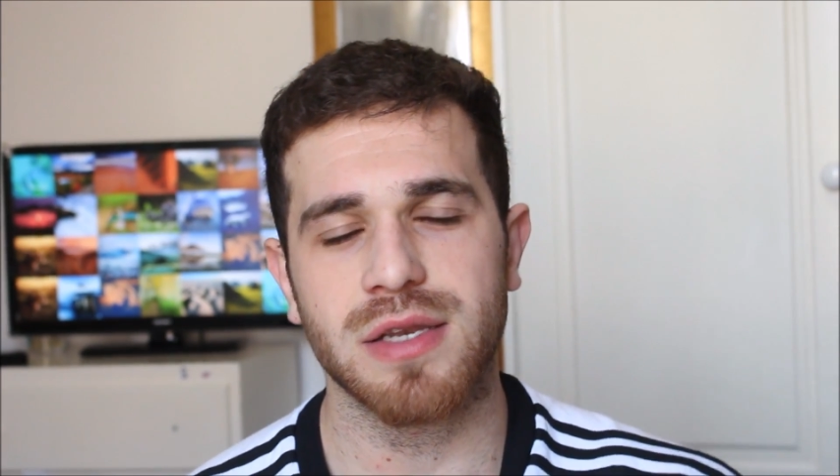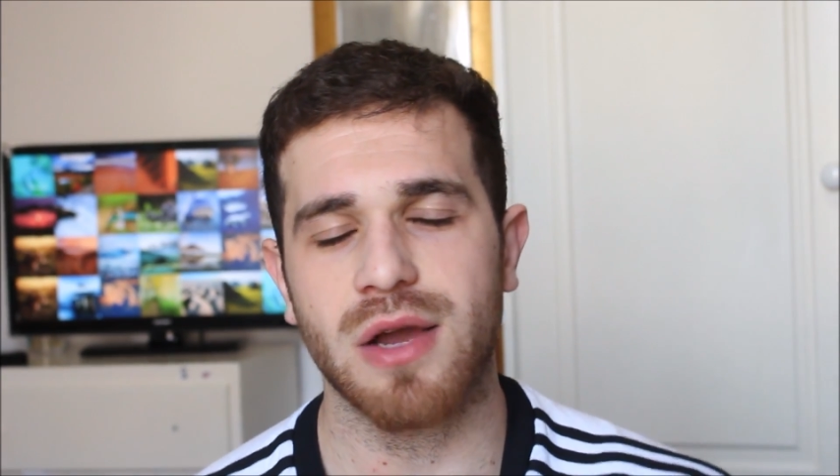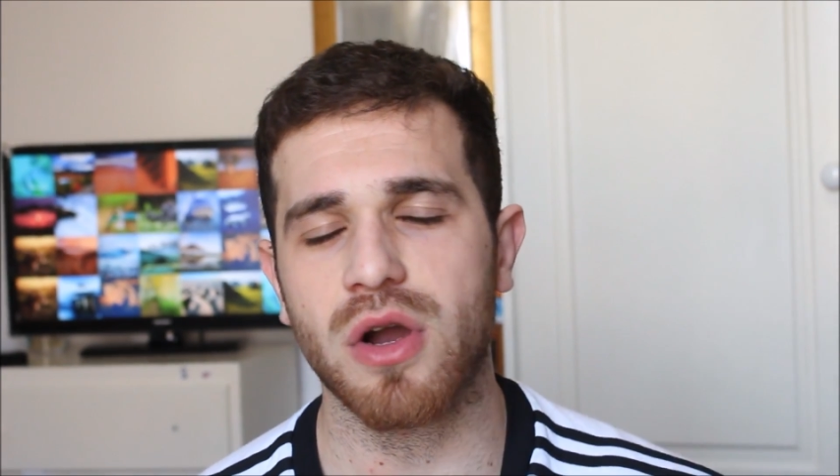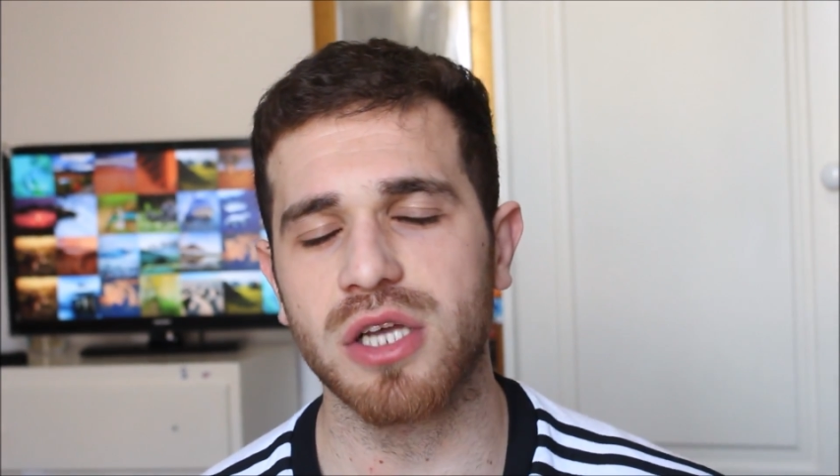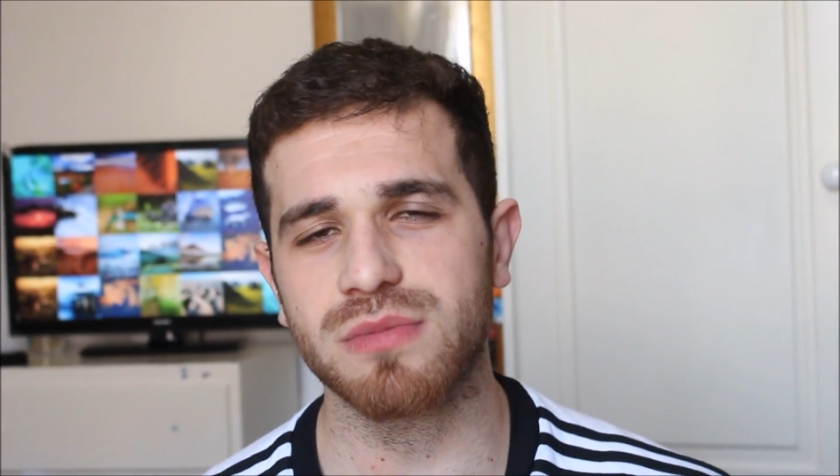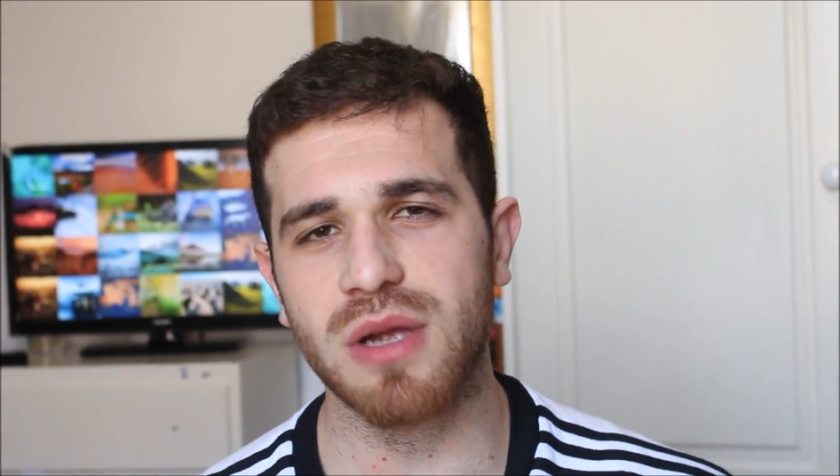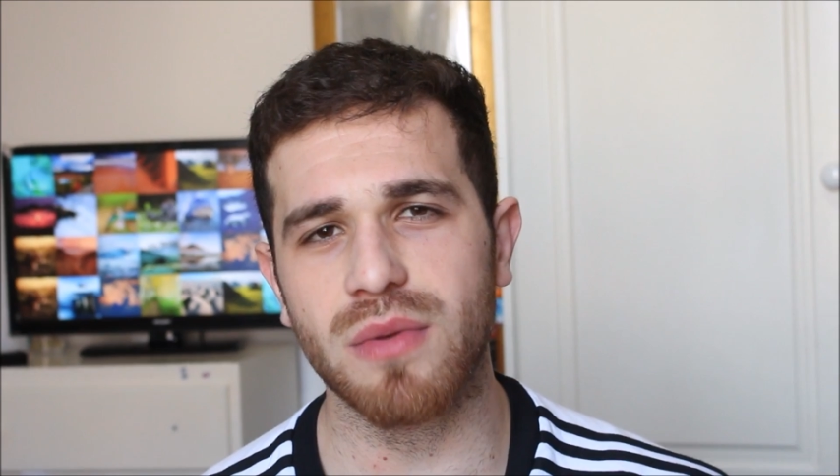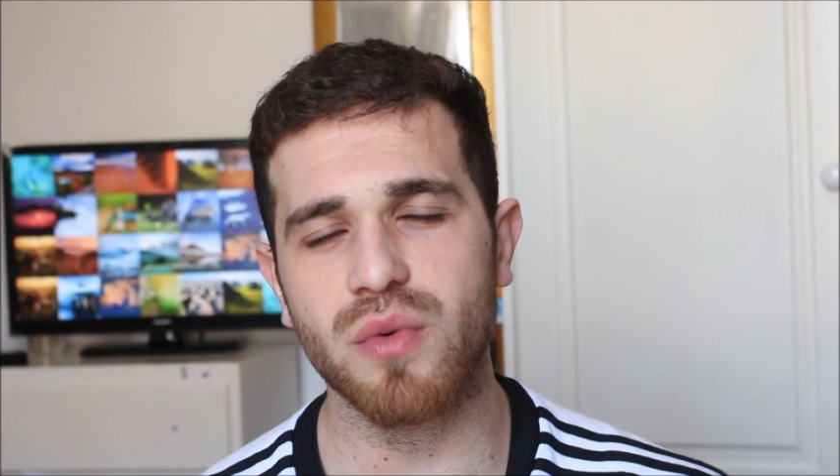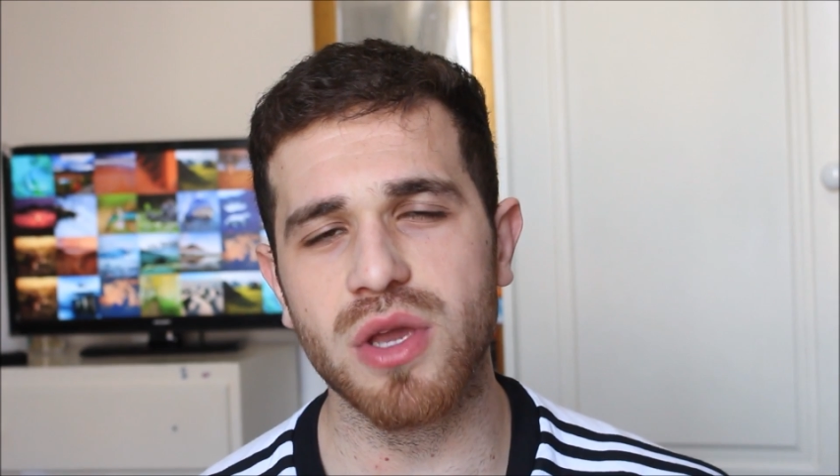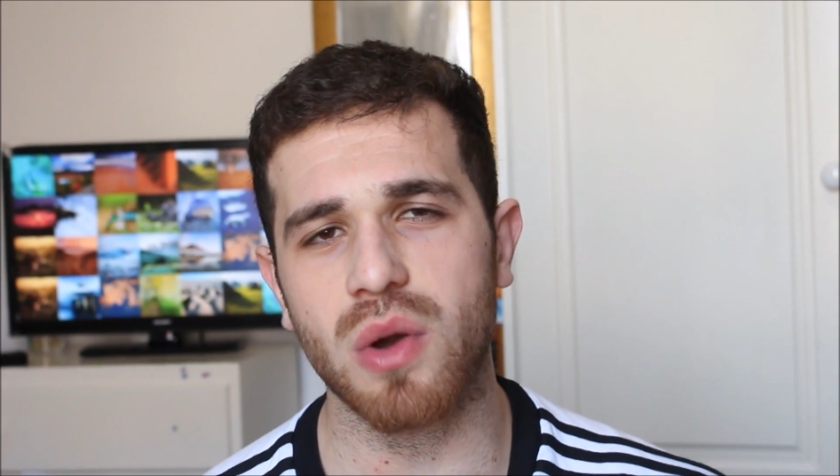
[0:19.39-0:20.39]
Now guys,
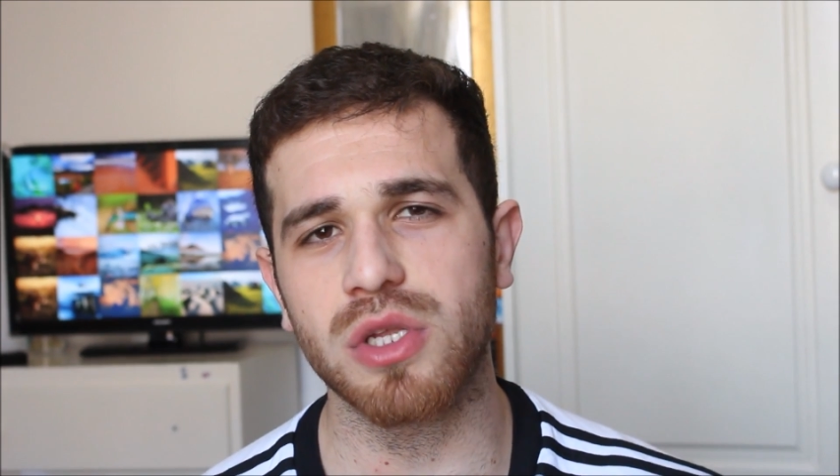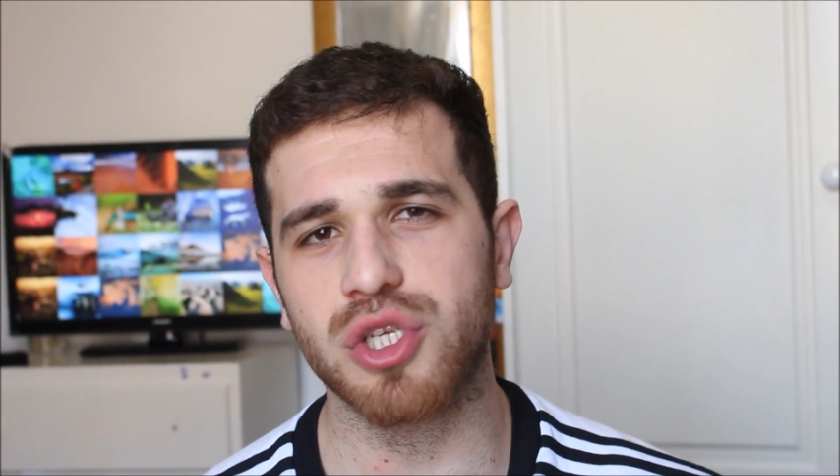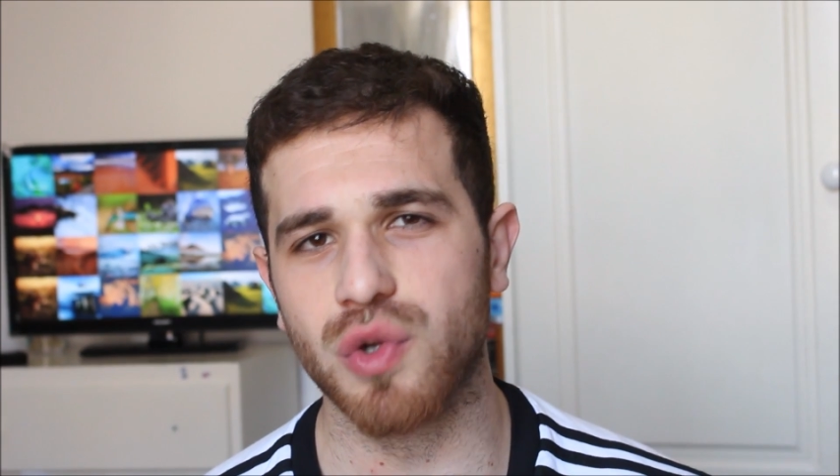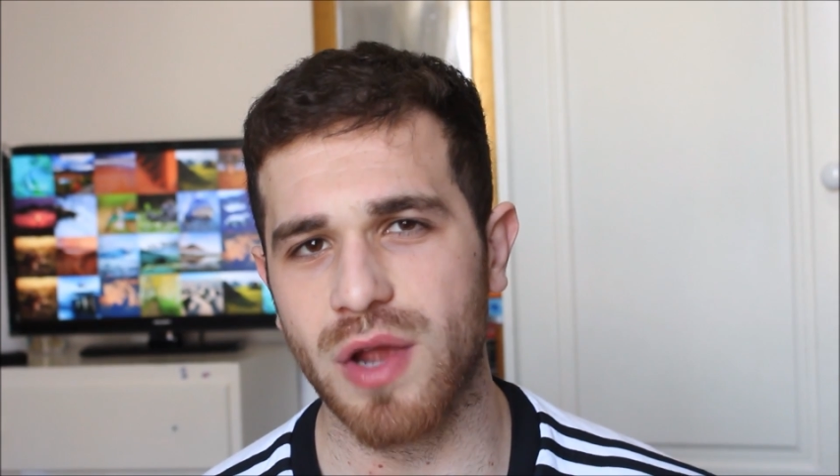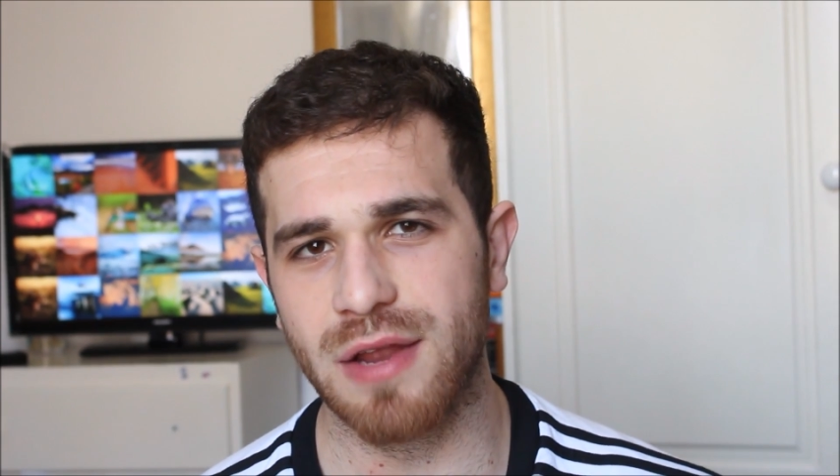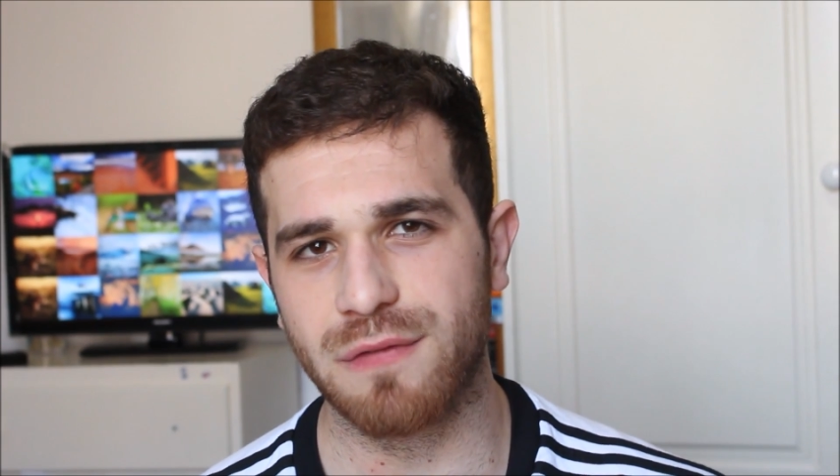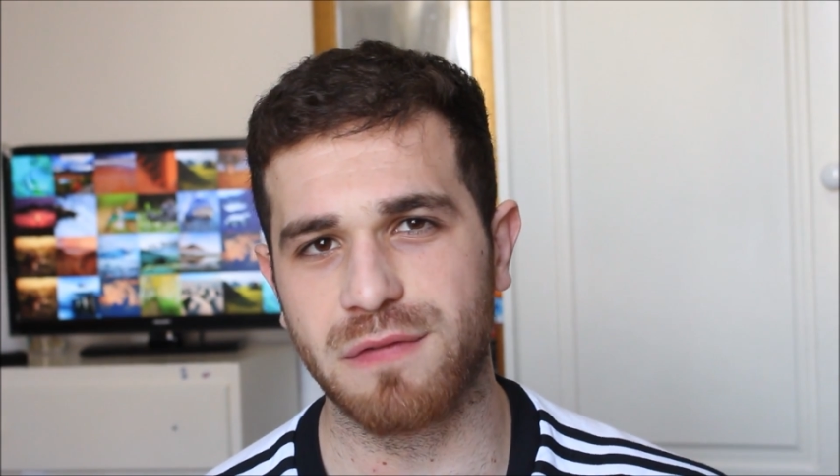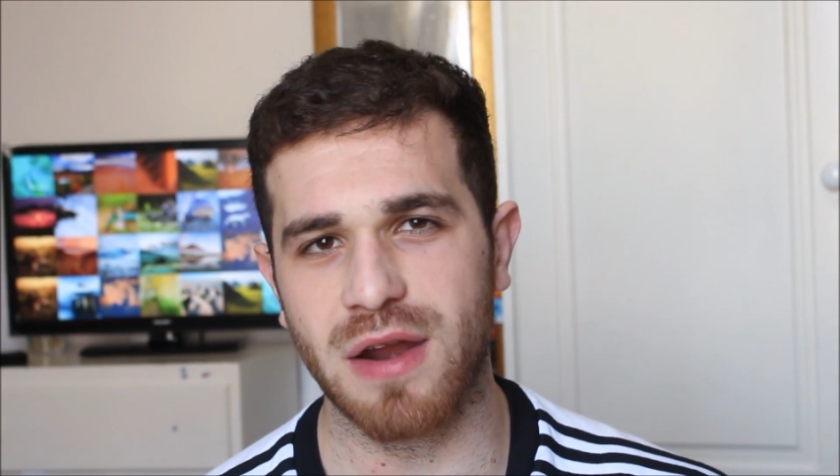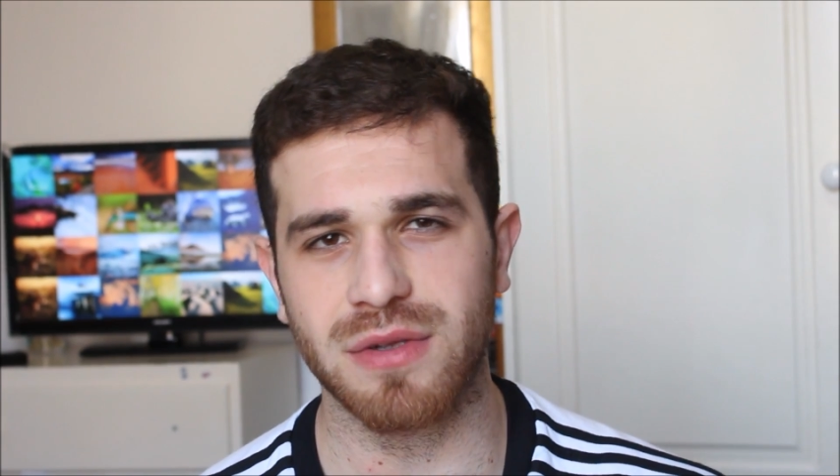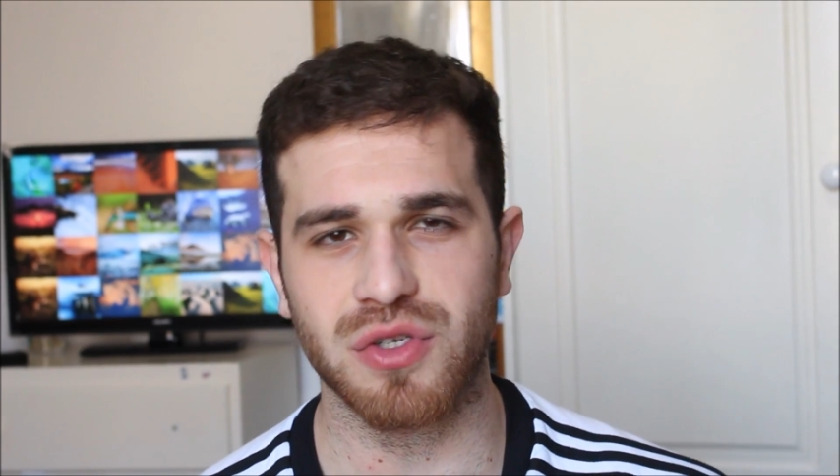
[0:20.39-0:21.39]
remember, we only trade
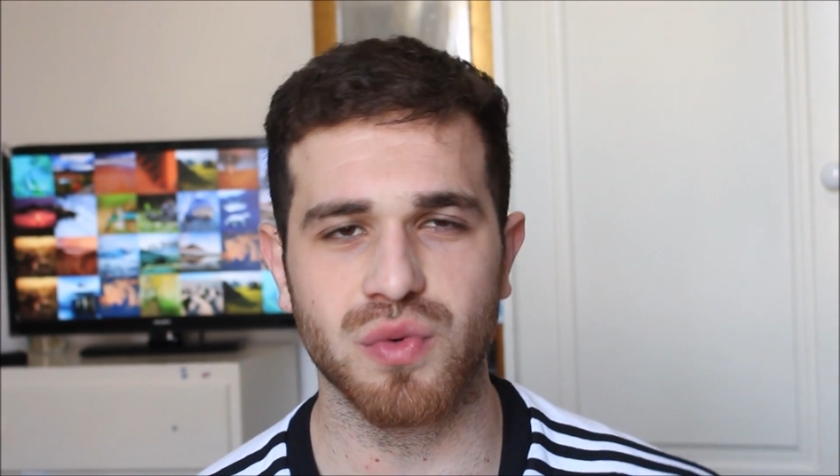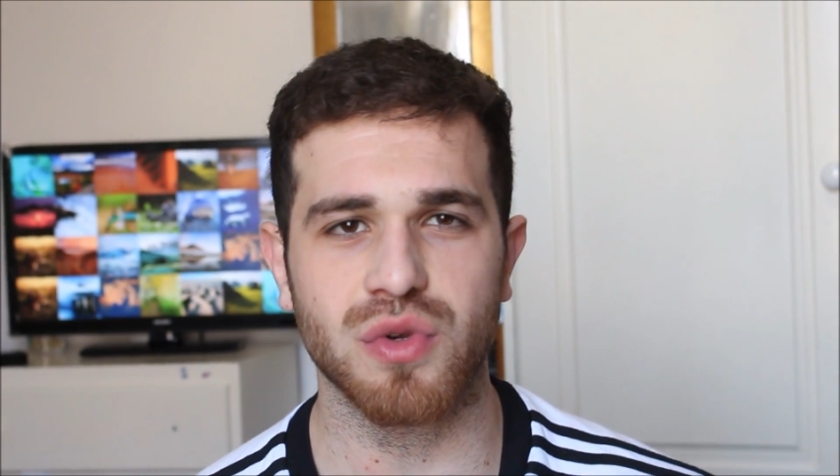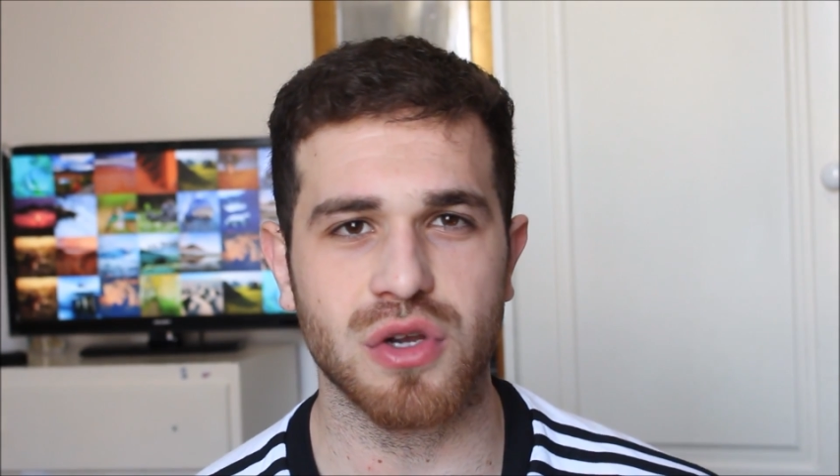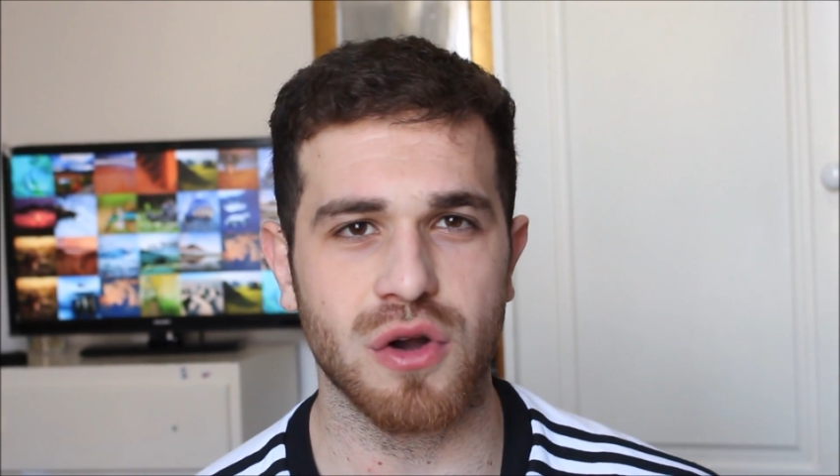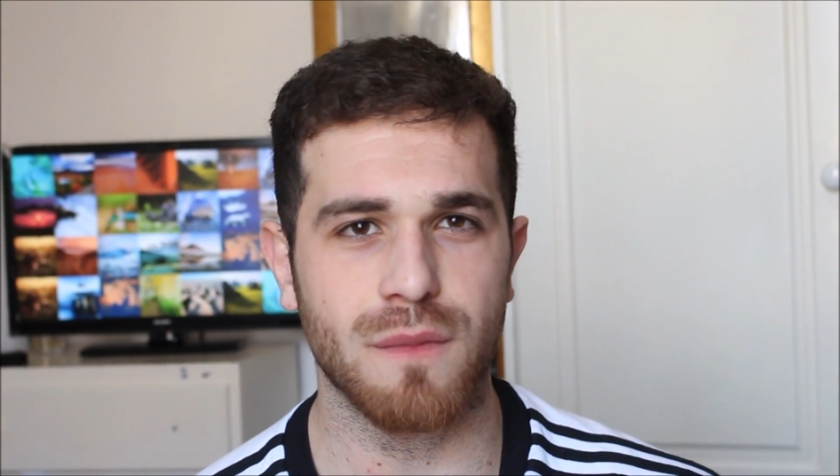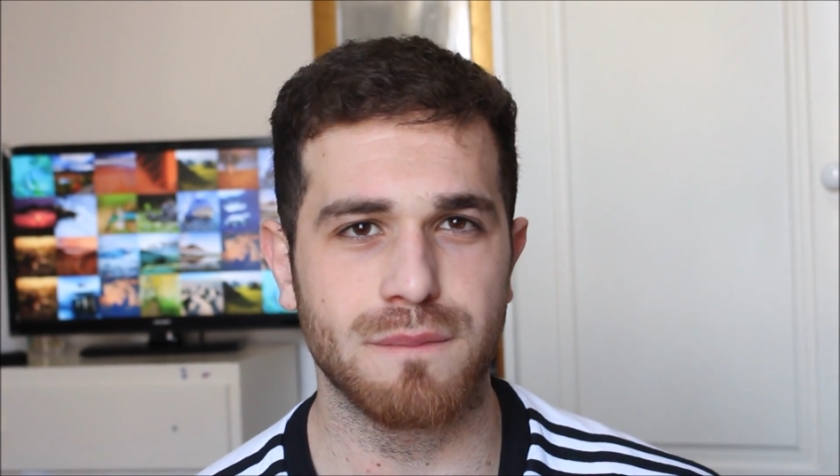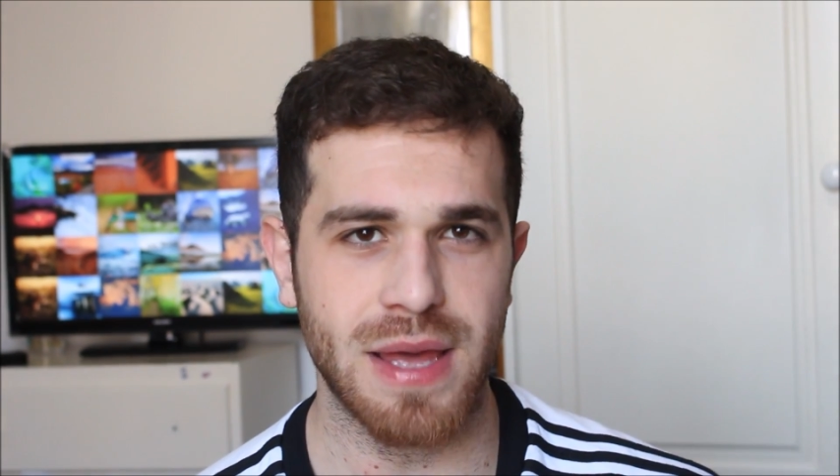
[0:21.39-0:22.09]
pharmaceutical